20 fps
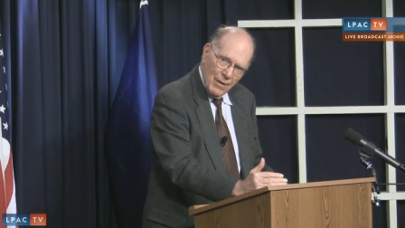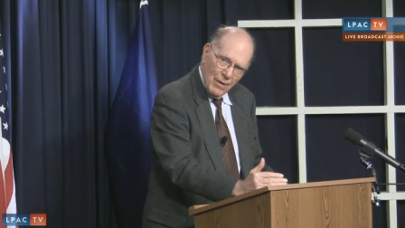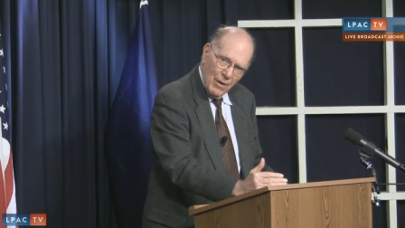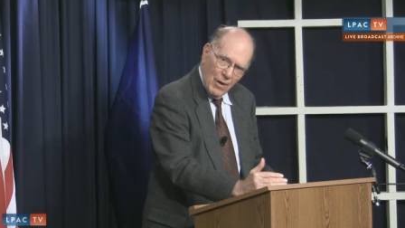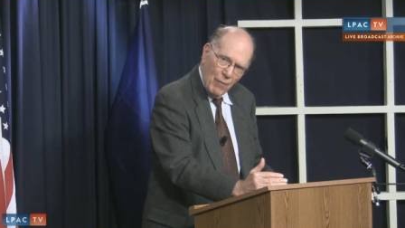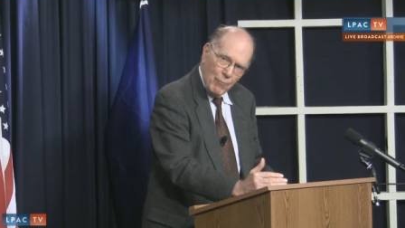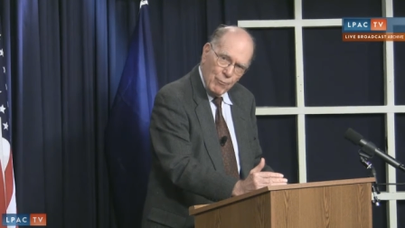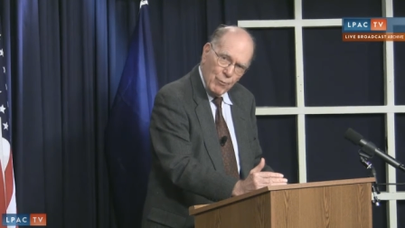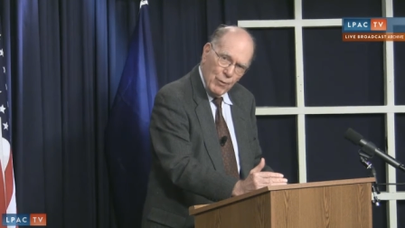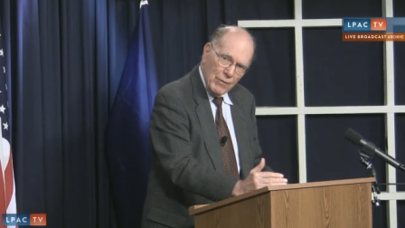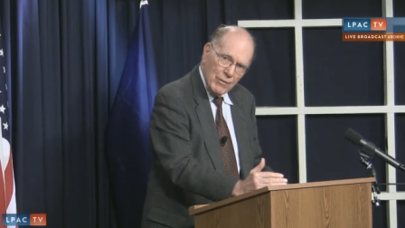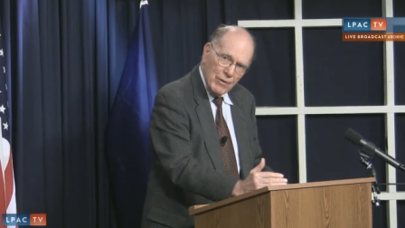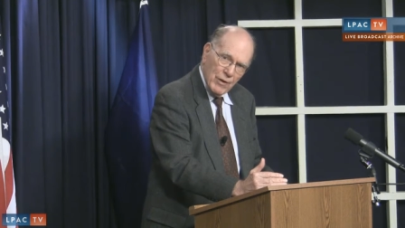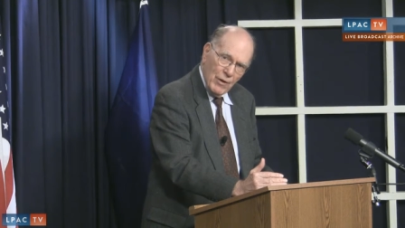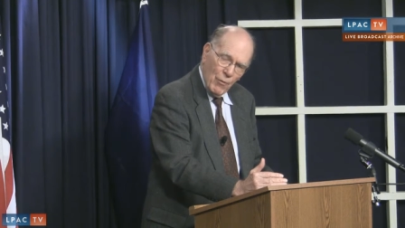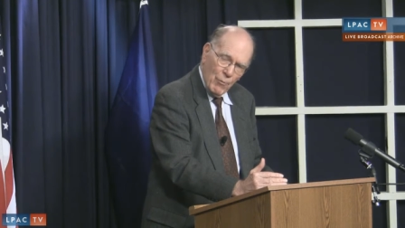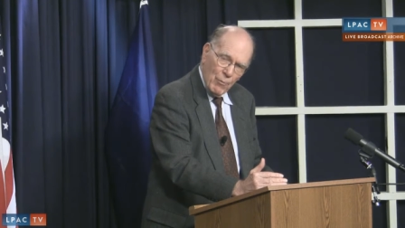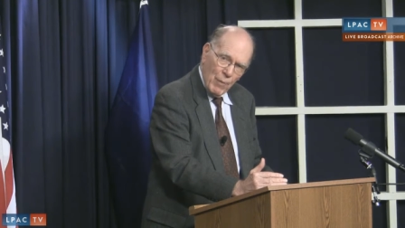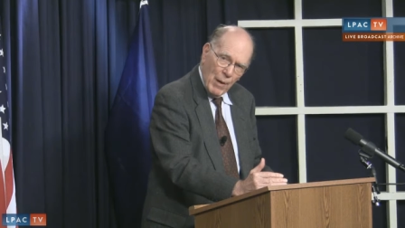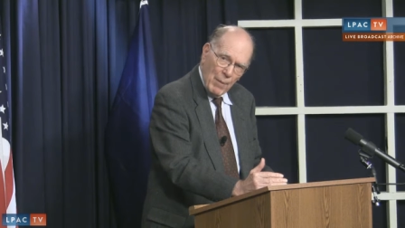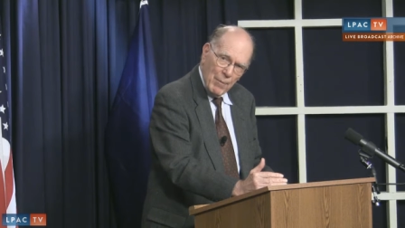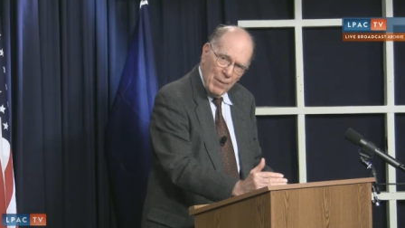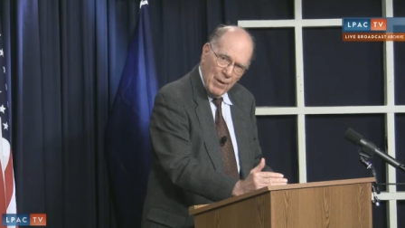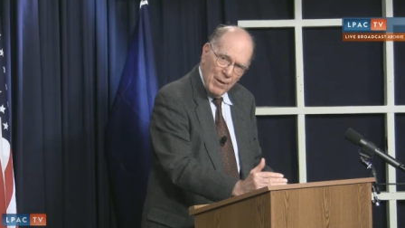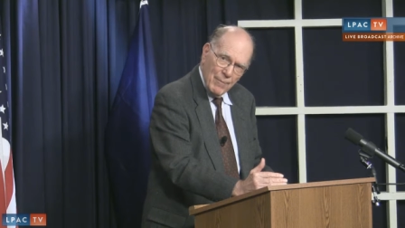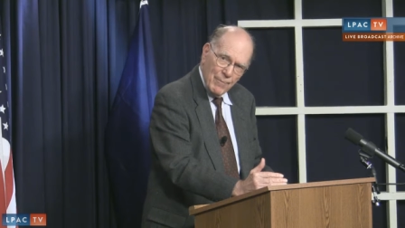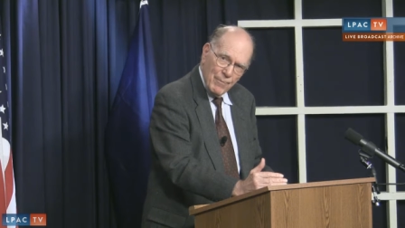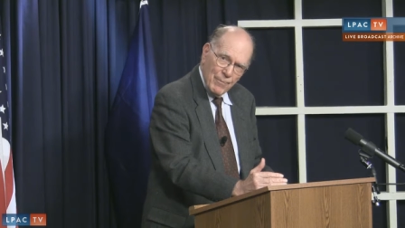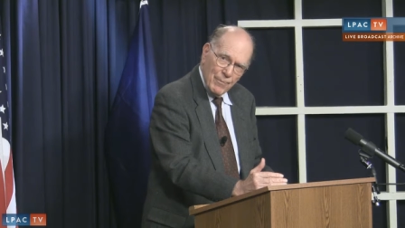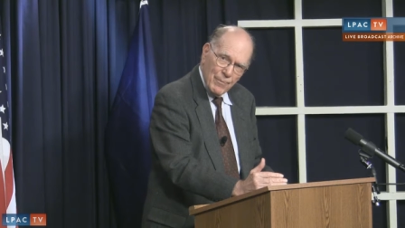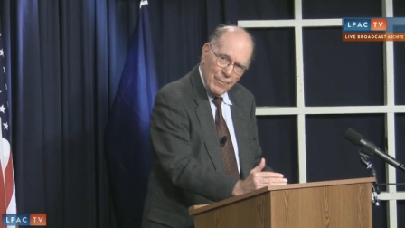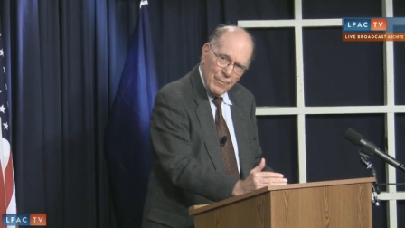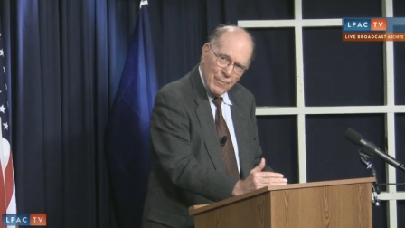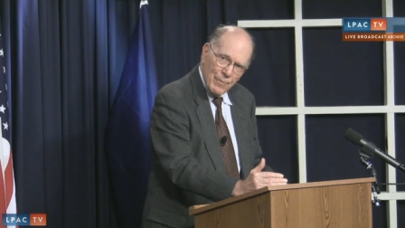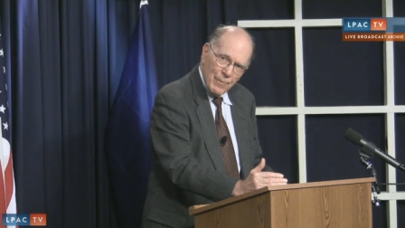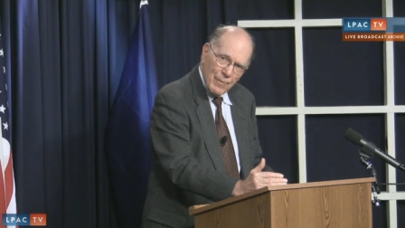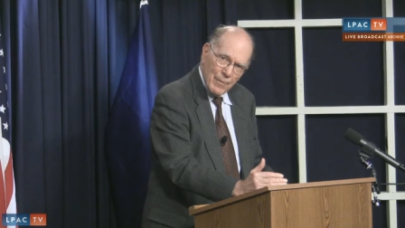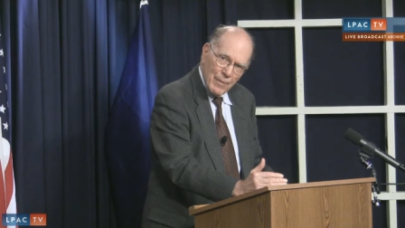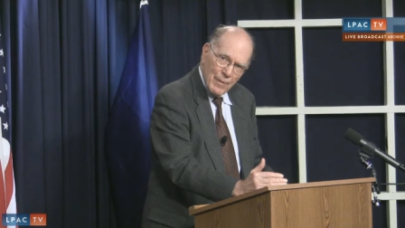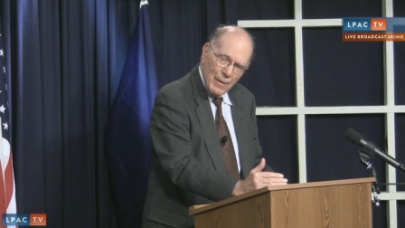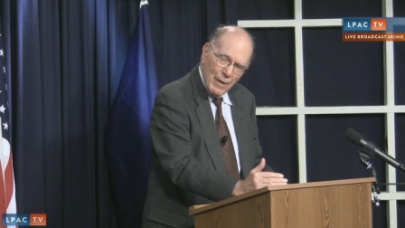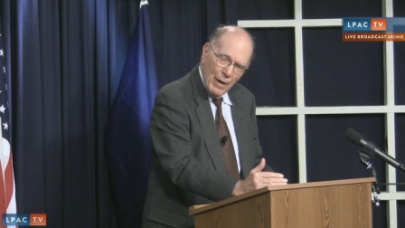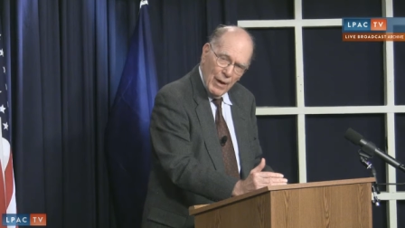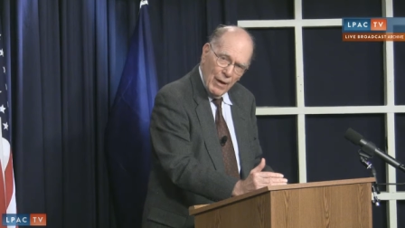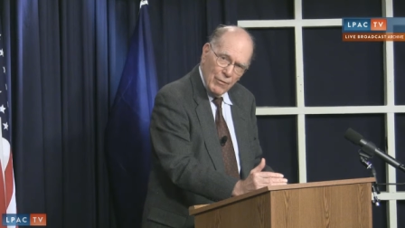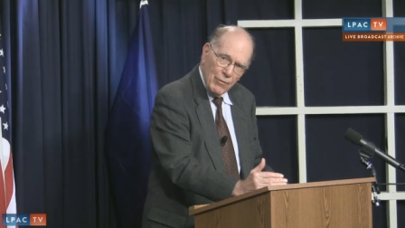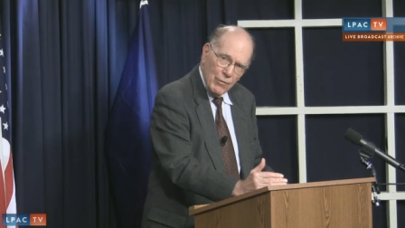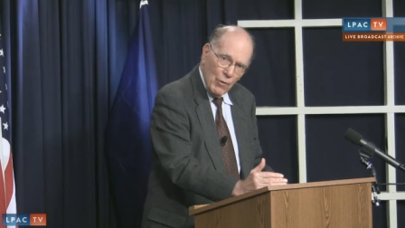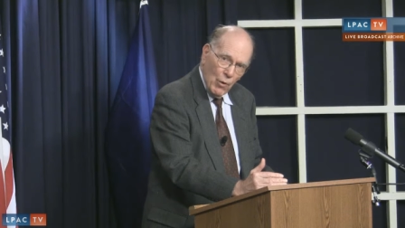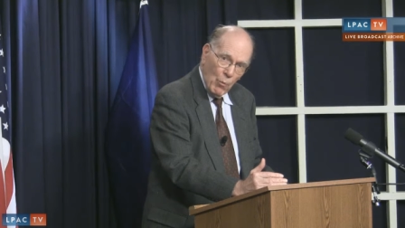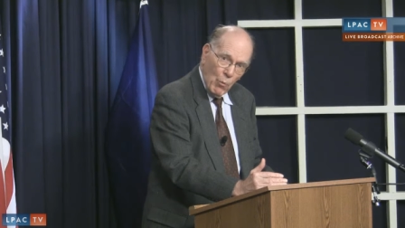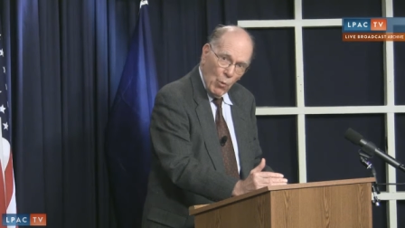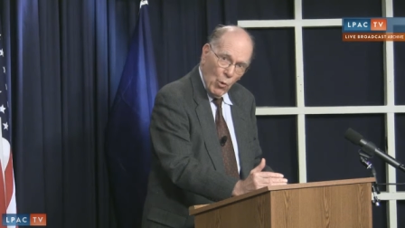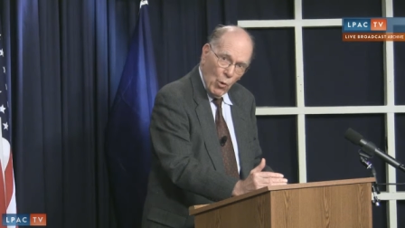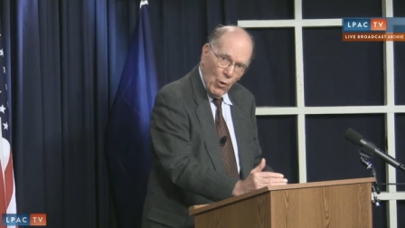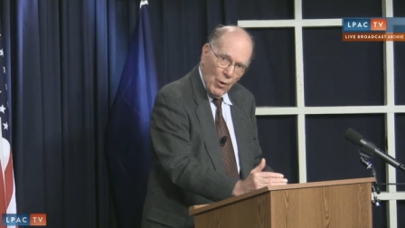of President Obama is no more.